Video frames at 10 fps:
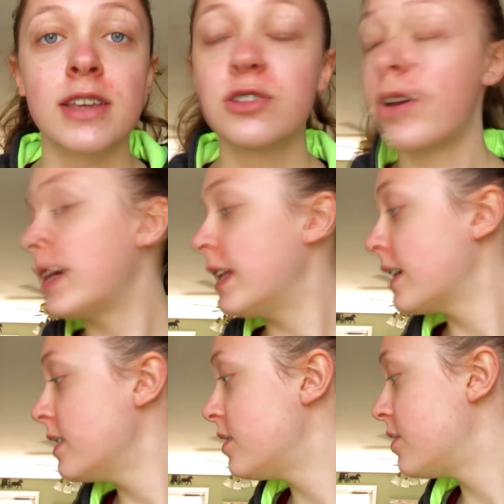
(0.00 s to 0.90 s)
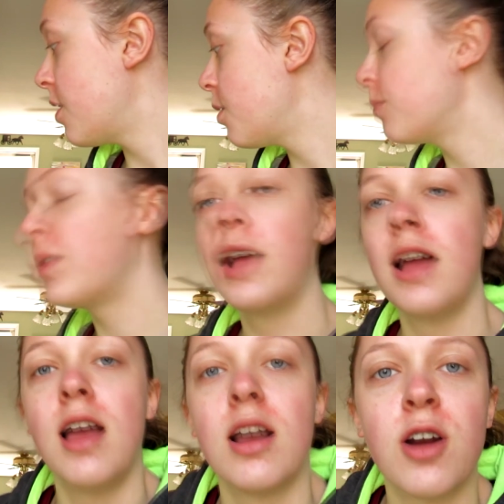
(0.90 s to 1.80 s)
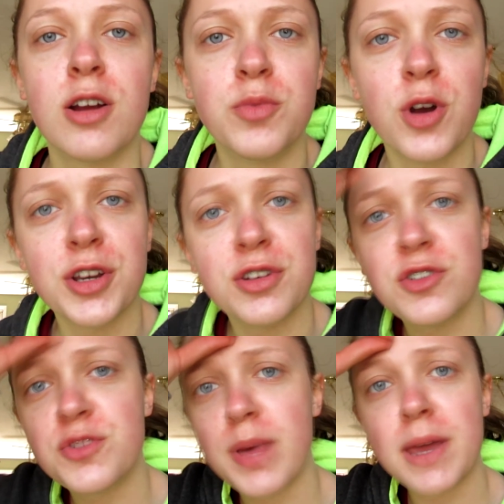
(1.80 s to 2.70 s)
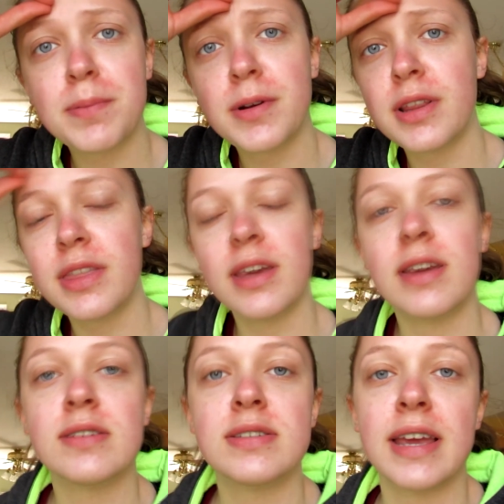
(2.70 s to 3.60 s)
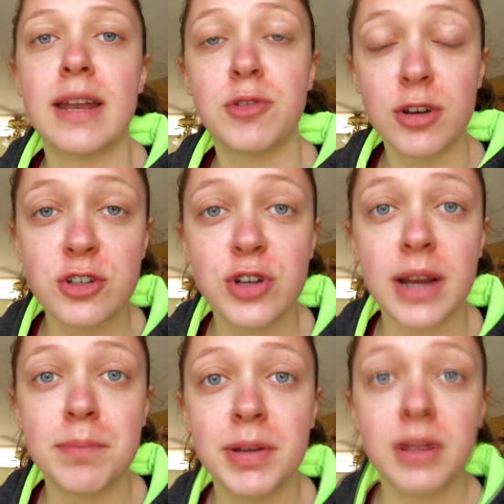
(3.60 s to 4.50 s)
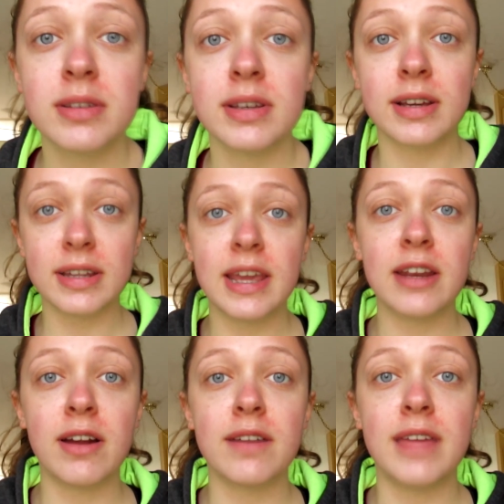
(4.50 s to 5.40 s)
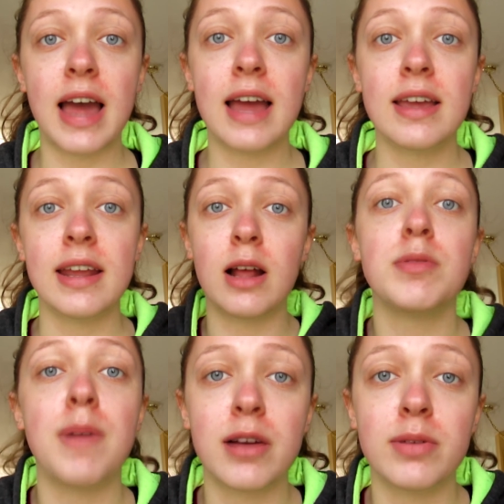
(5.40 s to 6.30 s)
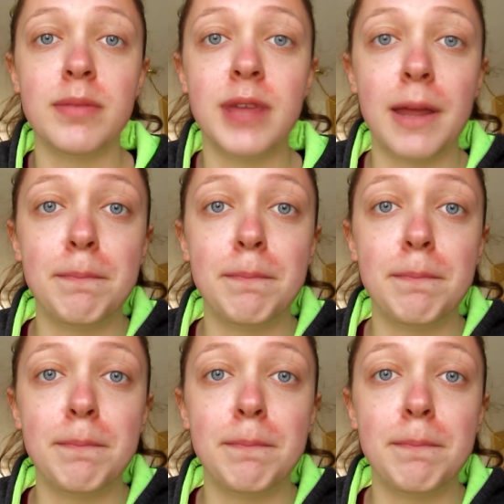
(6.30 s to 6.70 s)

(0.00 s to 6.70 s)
so I collected some cardboard and newspaper and things, and I'm going to try to build a container out of that, and I'll be back when I'm done.